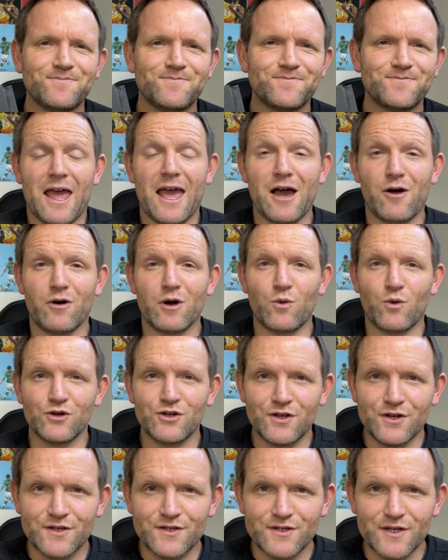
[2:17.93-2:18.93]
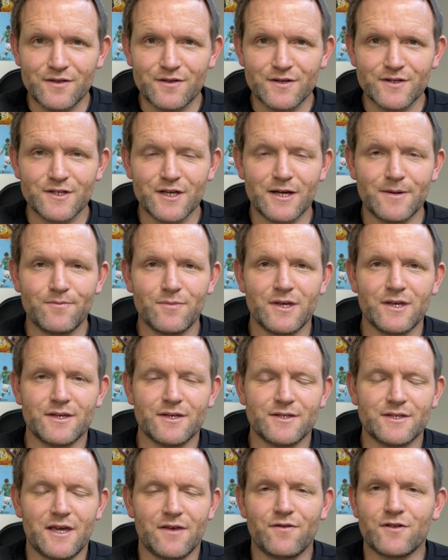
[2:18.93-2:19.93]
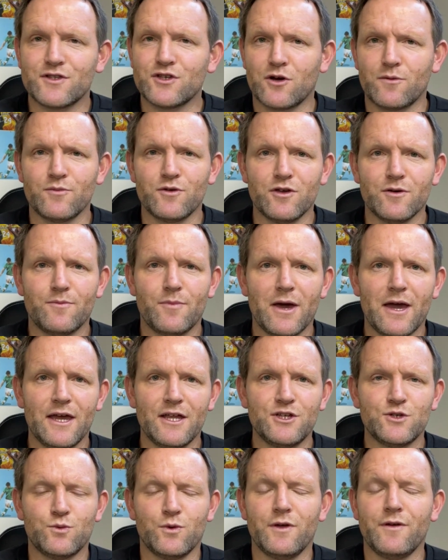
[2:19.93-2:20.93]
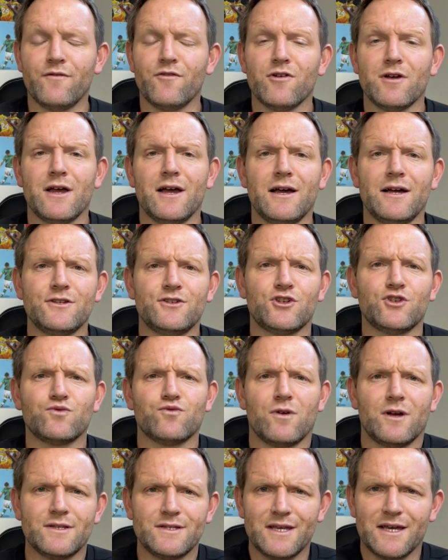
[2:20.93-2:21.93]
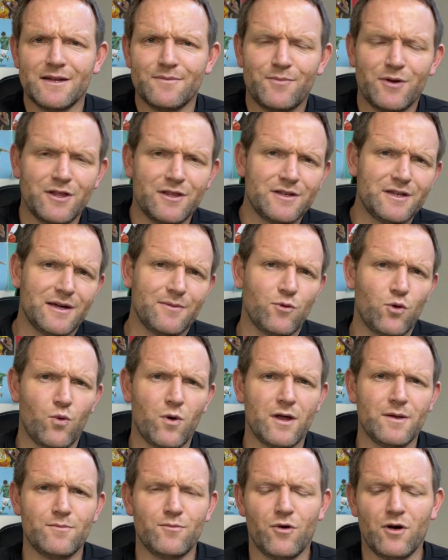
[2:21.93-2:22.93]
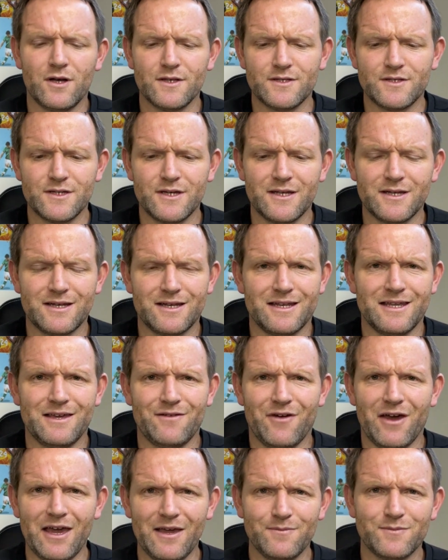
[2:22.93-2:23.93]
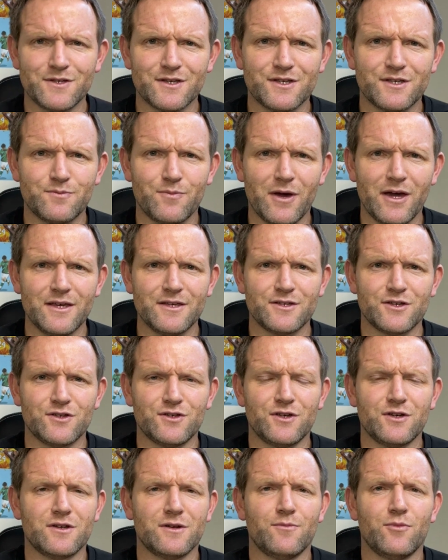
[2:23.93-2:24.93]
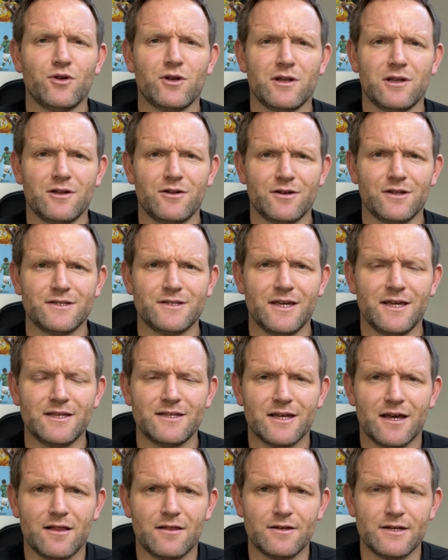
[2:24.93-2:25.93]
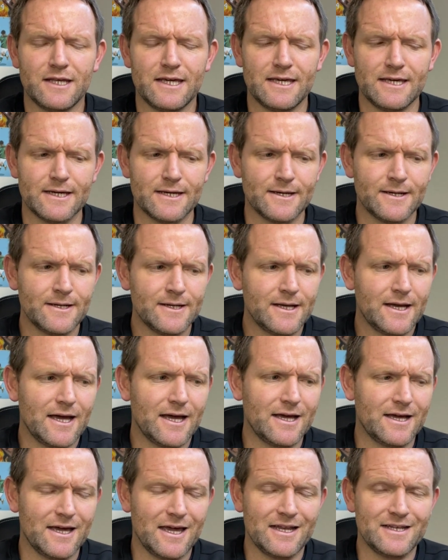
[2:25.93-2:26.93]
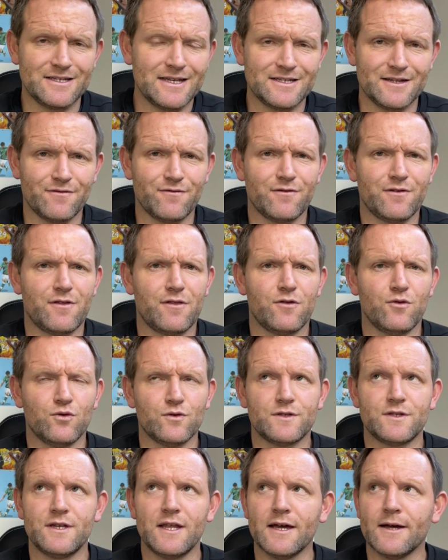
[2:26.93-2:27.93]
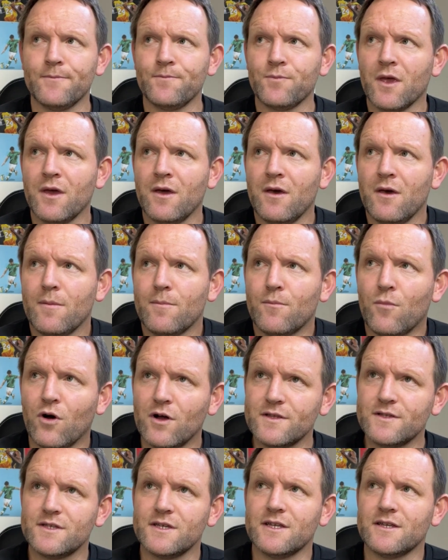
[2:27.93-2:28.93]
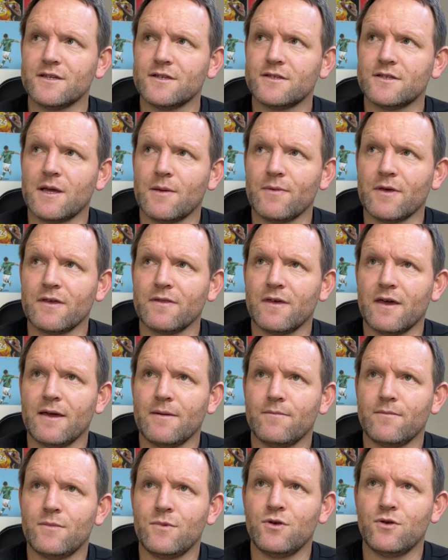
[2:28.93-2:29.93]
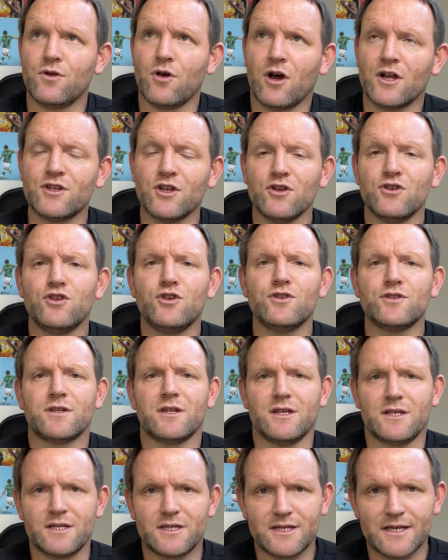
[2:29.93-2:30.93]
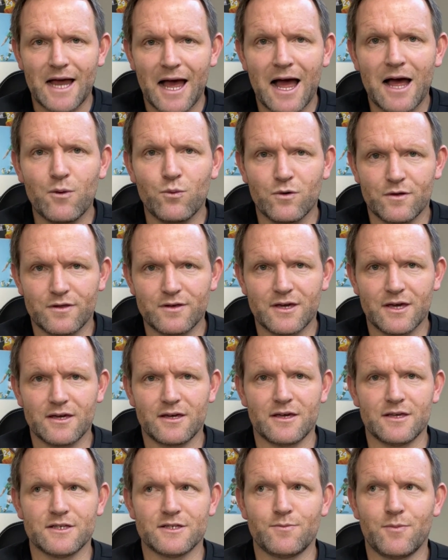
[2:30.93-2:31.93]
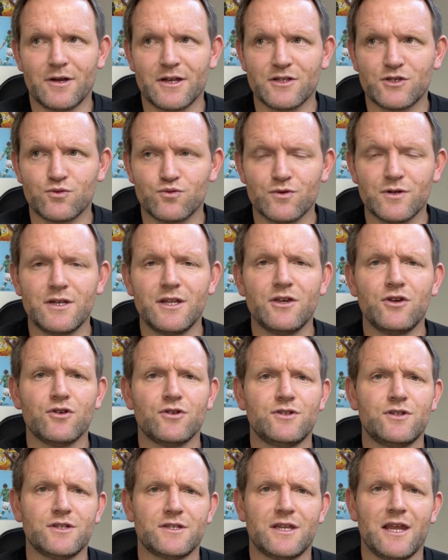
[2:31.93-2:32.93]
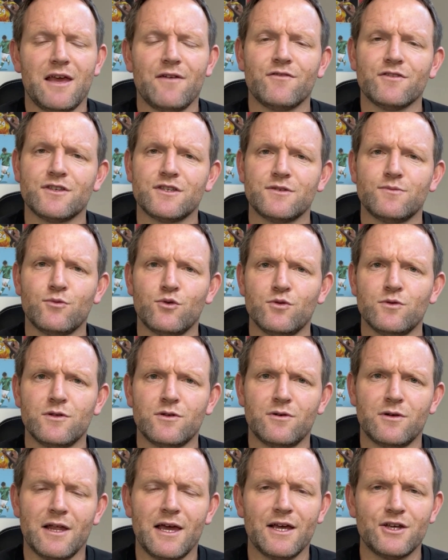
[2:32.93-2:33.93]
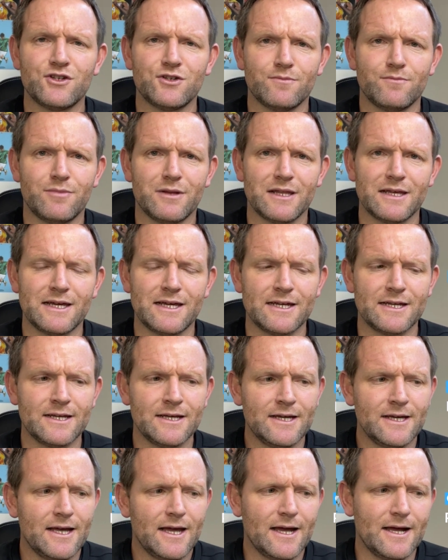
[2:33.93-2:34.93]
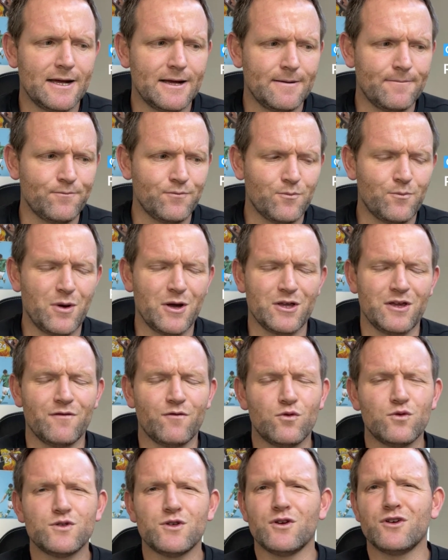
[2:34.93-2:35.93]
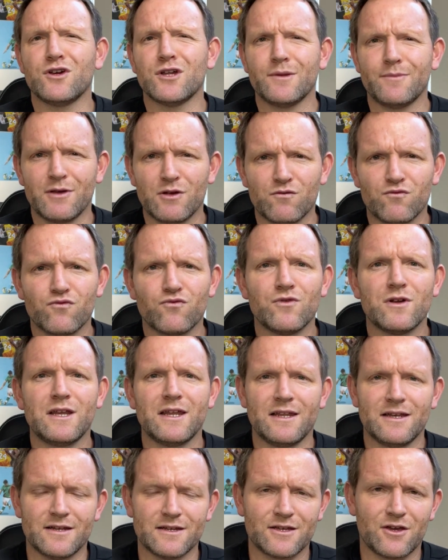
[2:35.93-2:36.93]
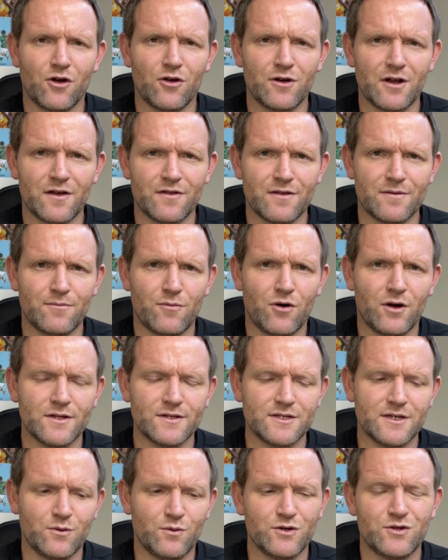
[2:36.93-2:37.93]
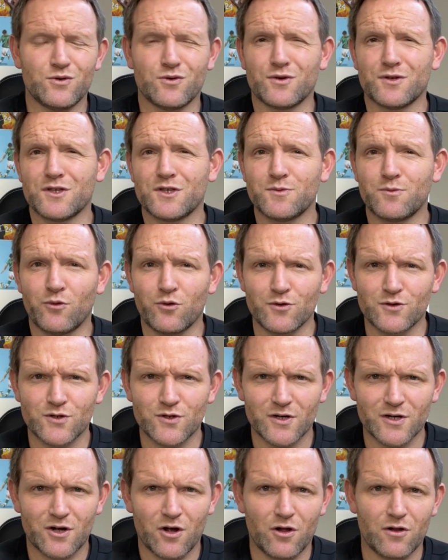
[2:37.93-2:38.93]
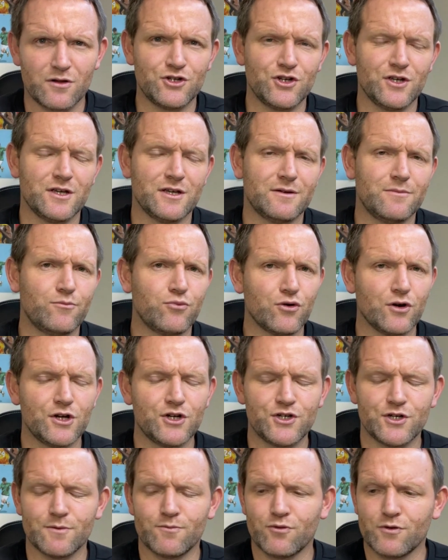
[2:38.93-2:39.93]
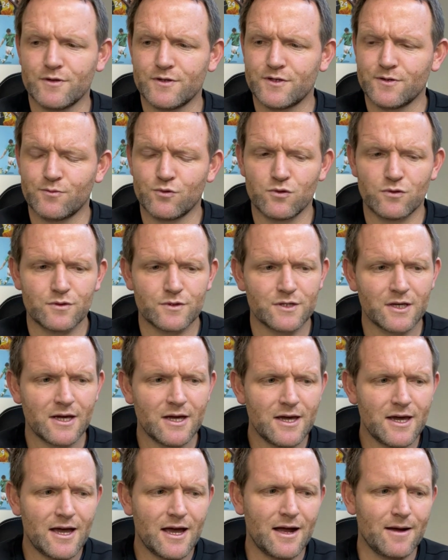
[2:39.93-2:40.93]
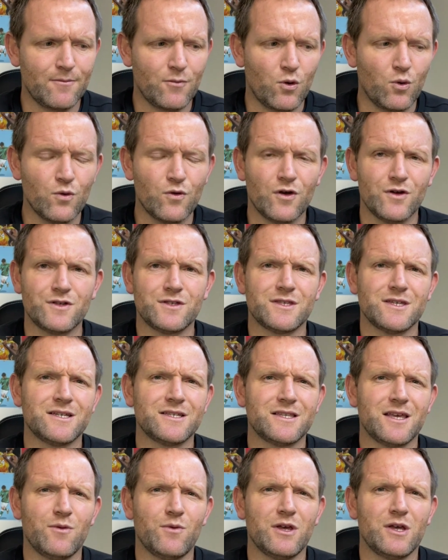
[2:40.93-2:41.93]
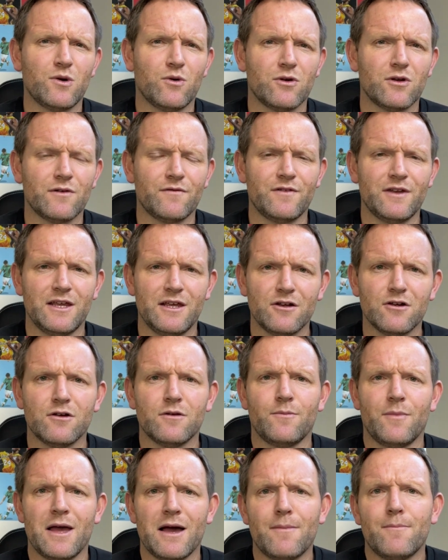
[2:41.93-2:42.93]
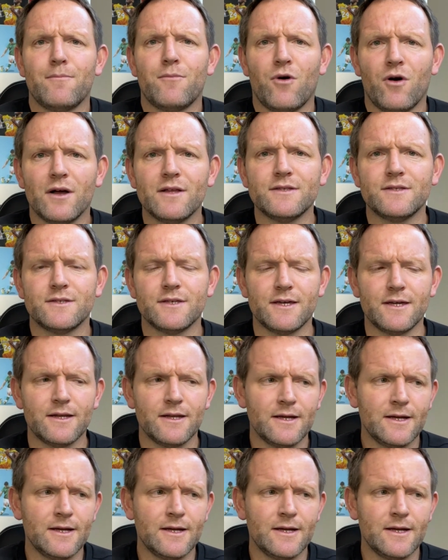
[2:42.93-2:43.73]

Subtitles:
How I want you to set this up is at the top of your page, wherever you are, just write down pillar number 1, mindset, leave heaps of space because you're going to put a lot of detail in here and different thoughts. Now, mindset is something that I don't usually start with kickers, but it's really good just to have a small little action plan, but you've also got to be ready to go down the mindset. We're talking sports psychology and pressure principles, all those things that we quite often hear about mindset.